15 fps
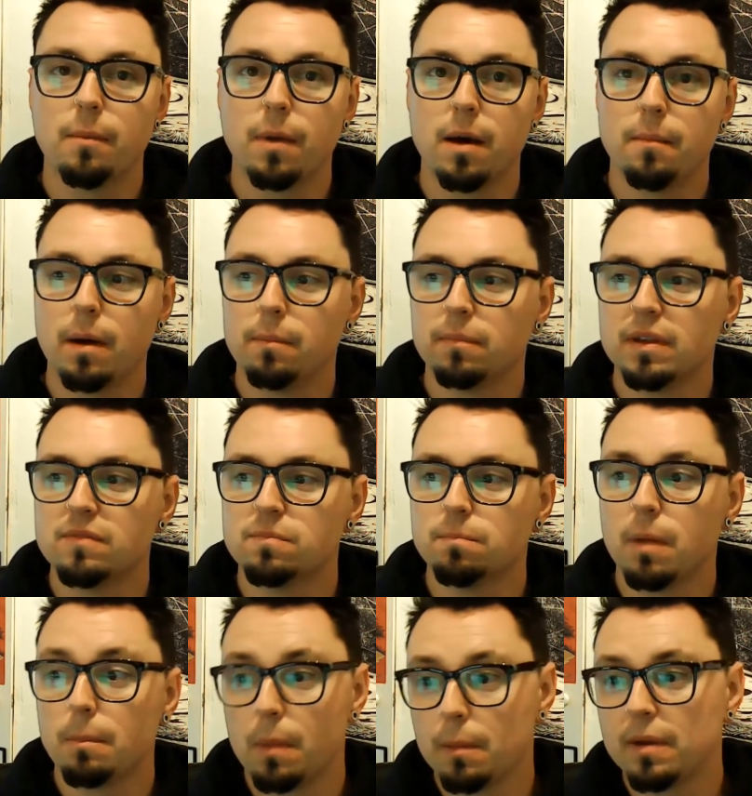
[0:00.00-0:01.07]
My
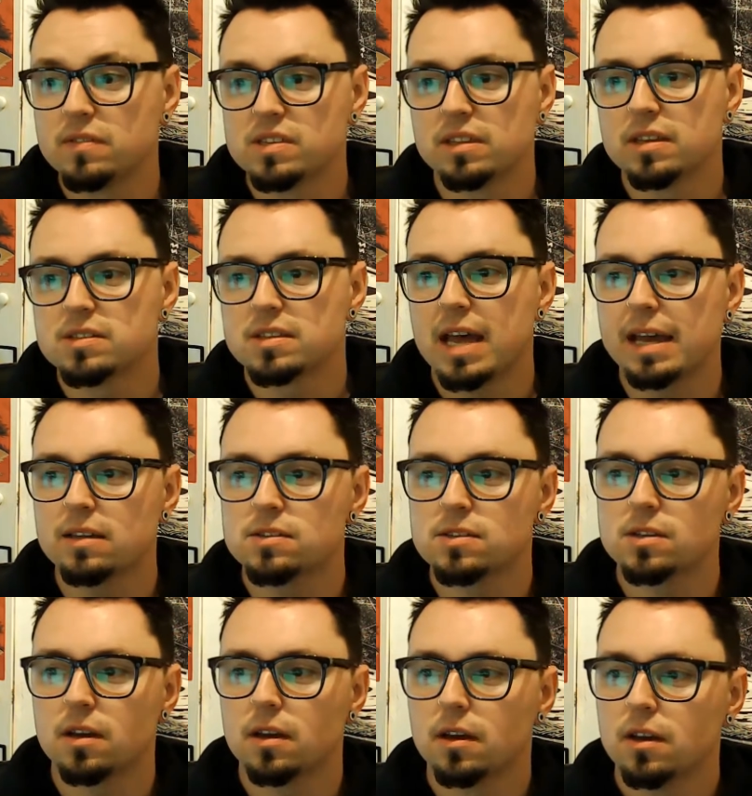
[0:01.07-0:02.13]
mum lives in the States,
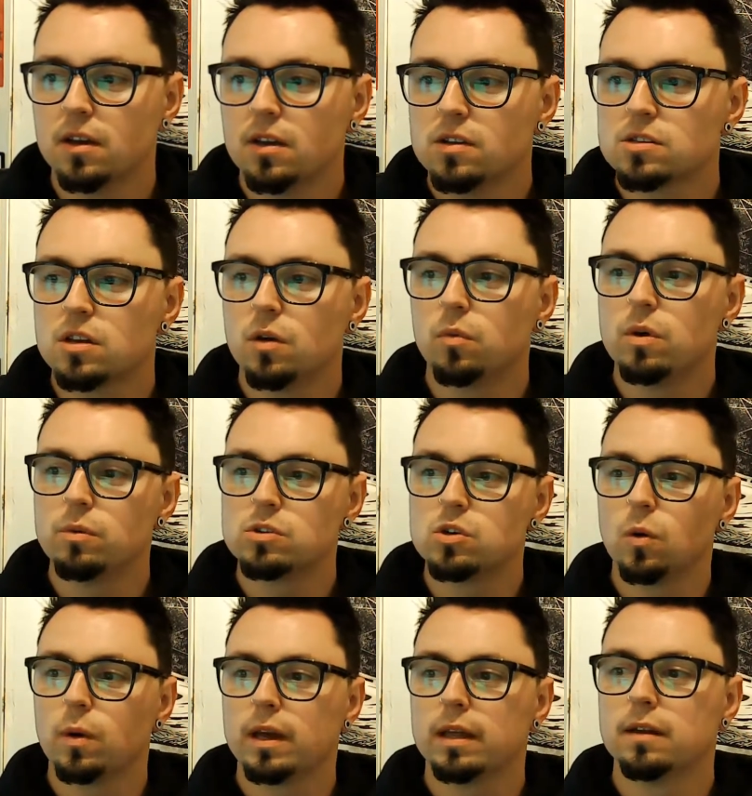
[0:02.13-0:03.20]
so we were
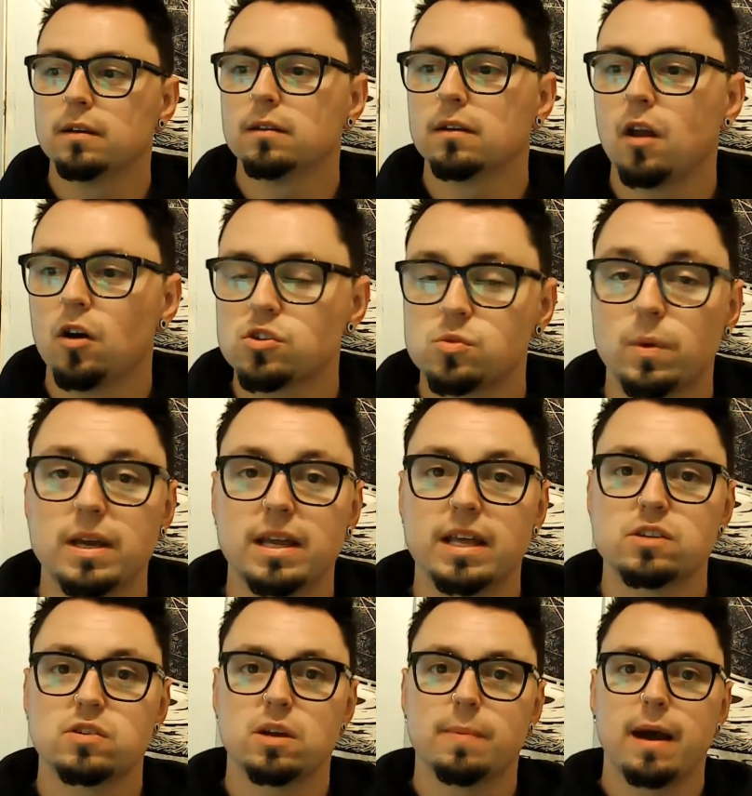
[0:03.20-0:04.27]
talking last week
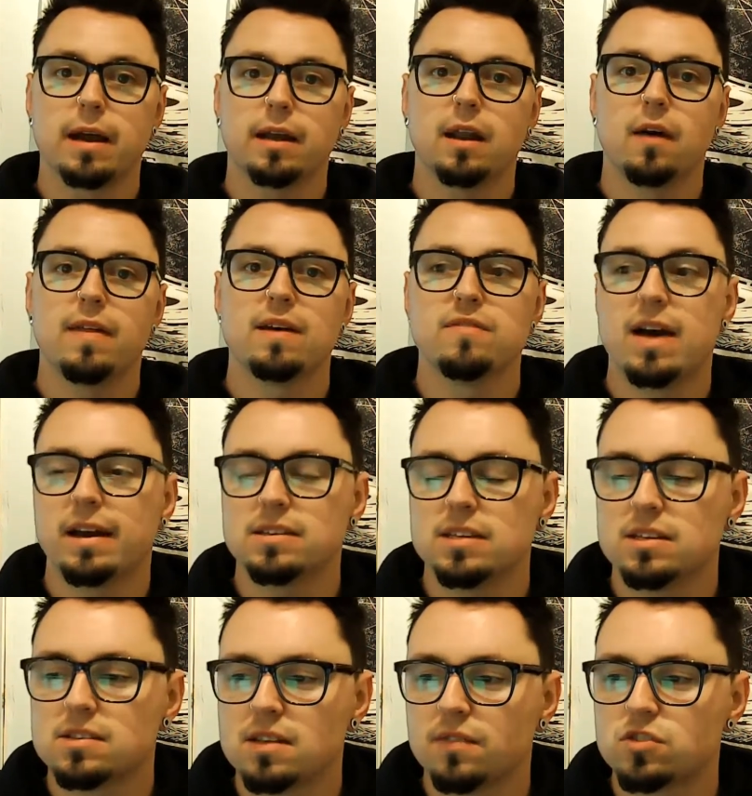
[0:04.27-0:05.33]
literally about their
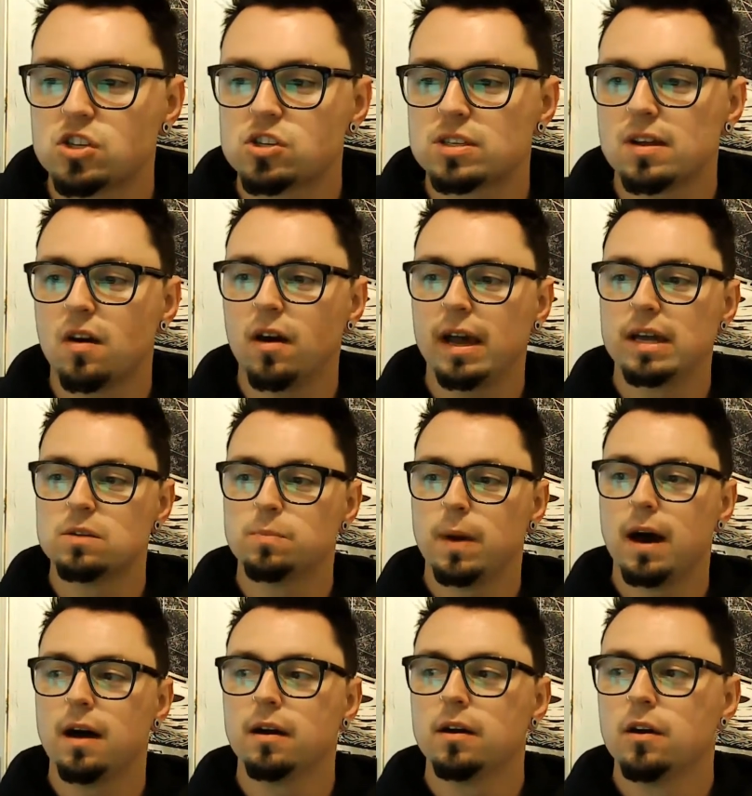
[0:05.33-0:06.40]
vaccine stuff's just started,
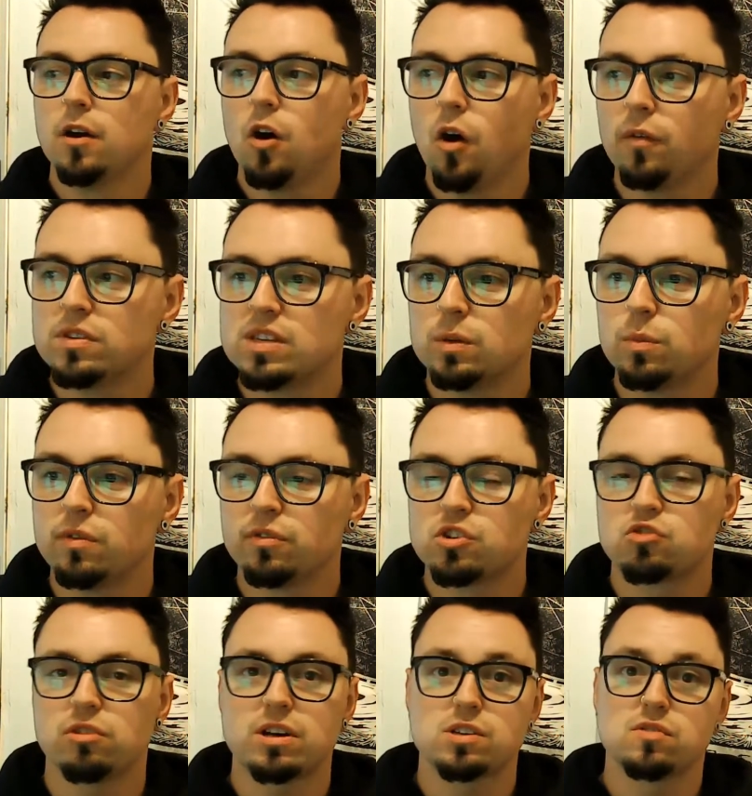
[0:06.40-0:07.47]
but obviously with
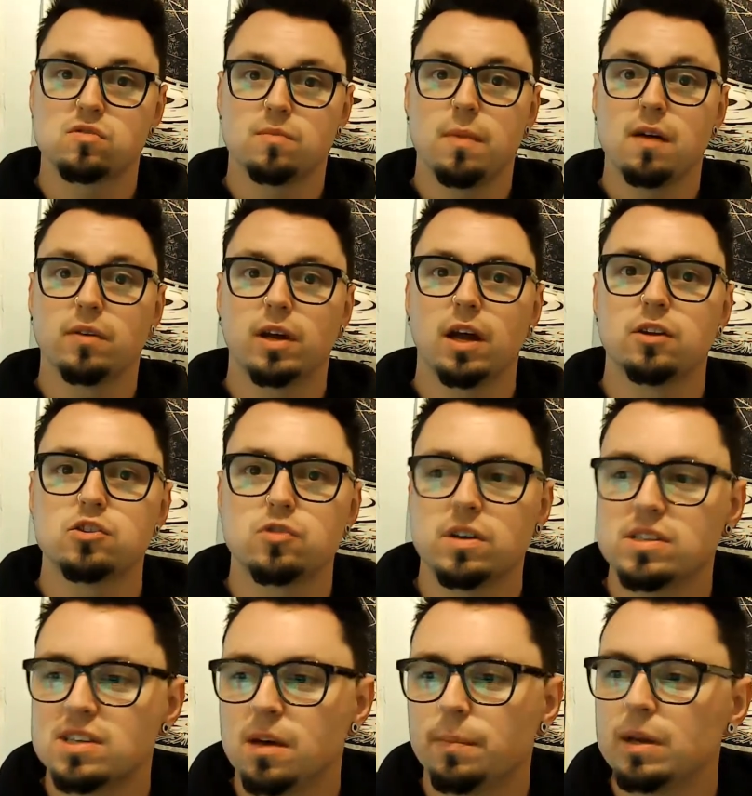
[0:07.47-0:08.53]
restrictions from other
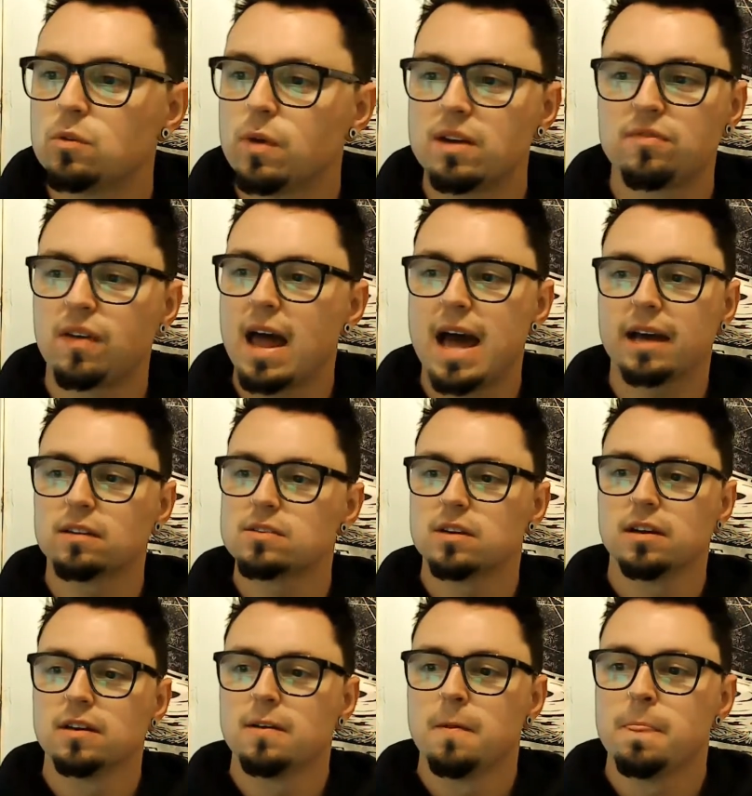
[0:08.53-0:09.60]
countries that have been red flagged,
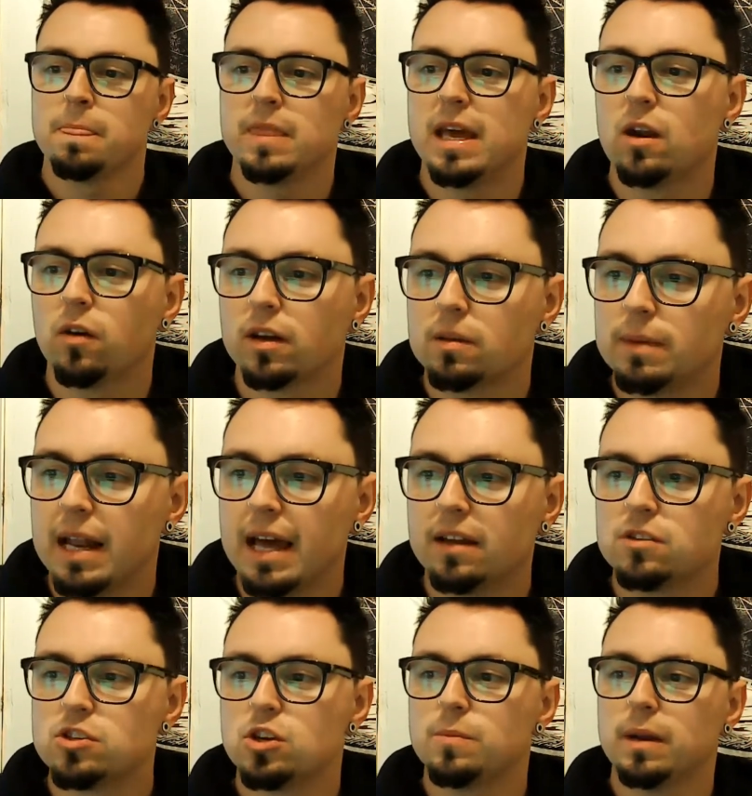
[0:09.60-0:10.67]
they're not going to be letting
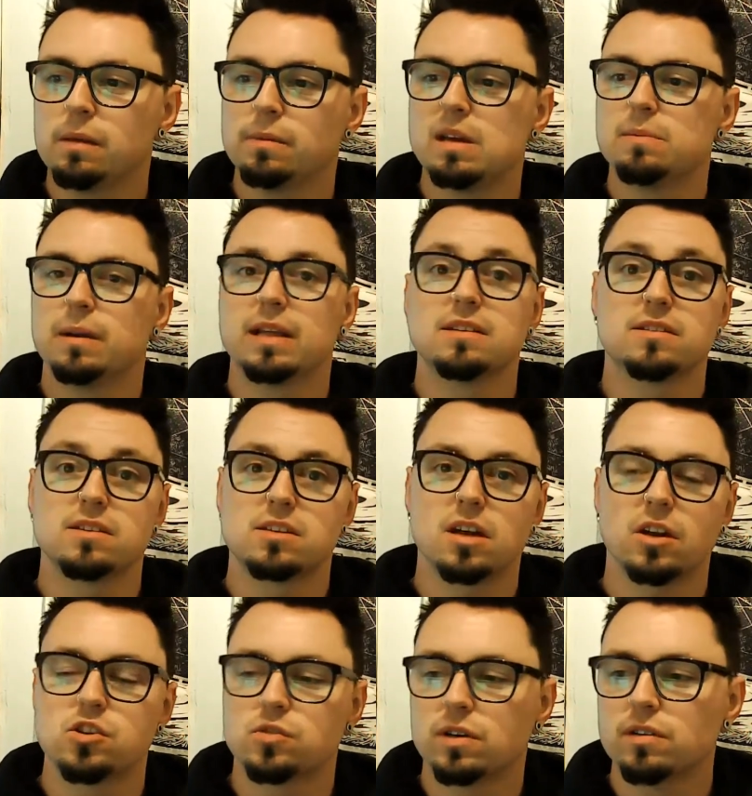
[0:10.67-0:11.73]
too many people into this
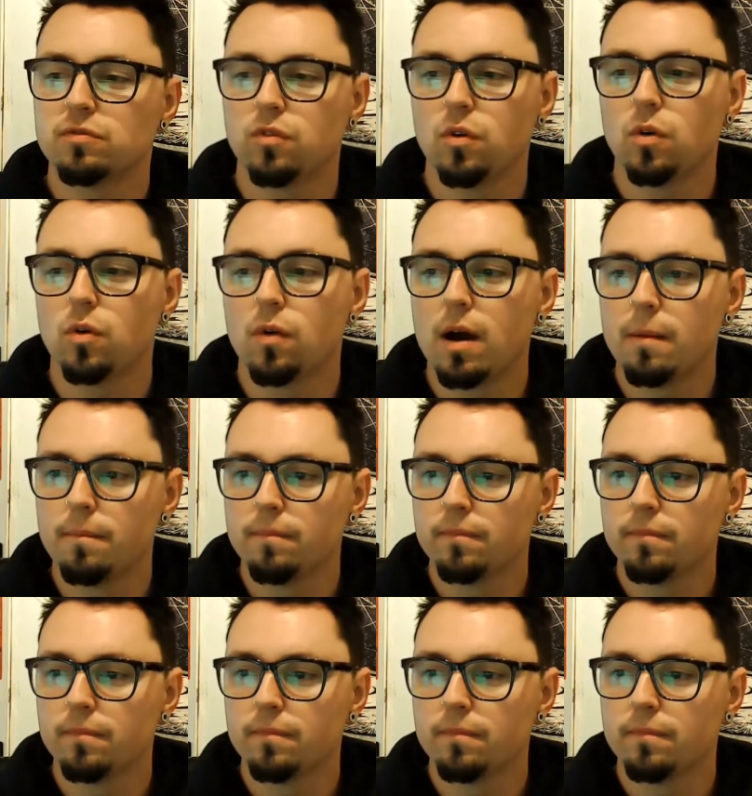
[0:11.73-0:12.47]
country for